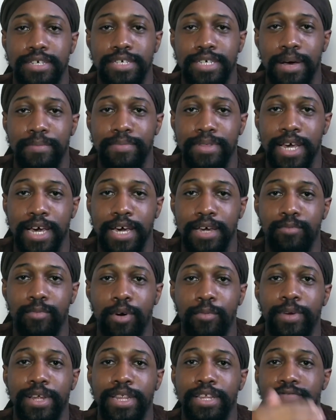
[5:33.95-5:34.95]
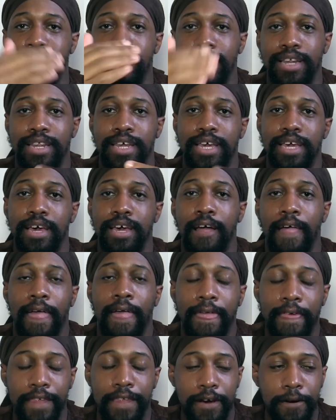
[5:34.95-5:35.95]
You see what I'm saying? What we directly,
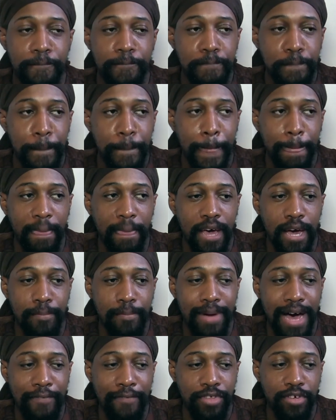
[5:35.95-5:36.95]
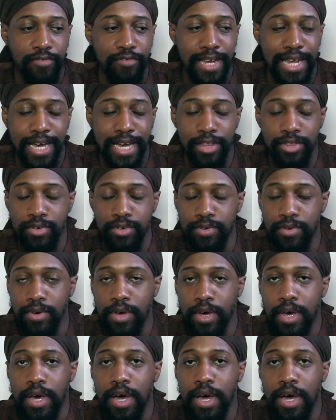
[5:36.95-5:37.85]
you know, have to relate to.